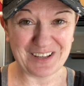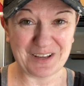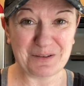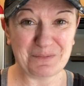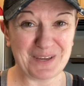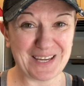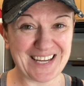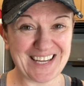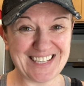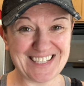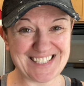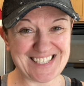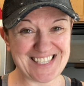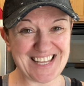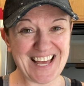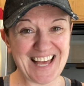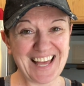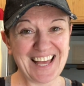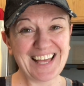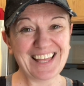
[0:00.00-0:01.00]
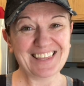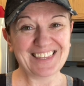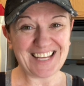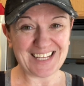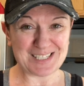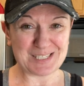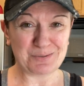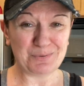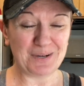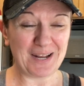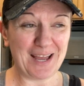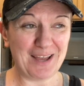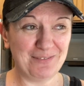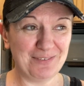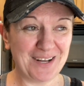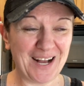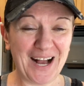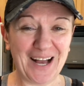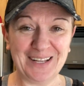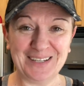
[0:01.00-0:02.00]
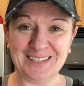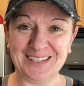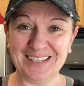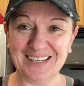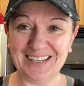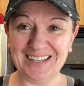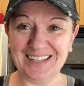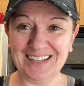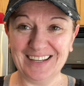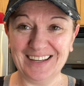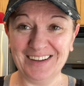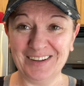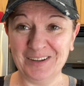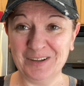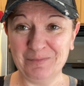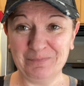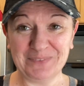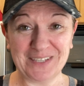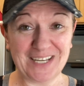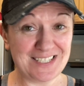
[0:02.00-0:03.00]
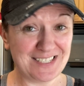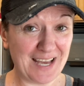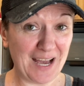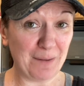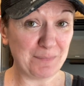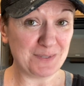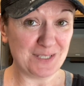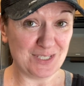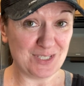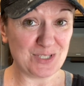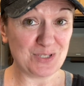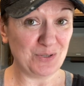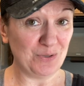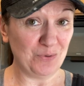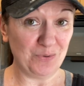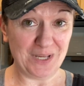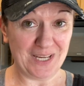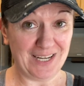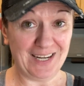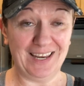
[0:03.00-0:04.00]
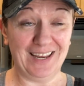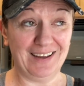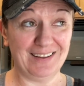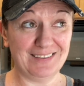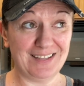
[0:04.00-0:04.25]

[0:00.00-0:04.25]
because that's what I've gotten adapted to eating.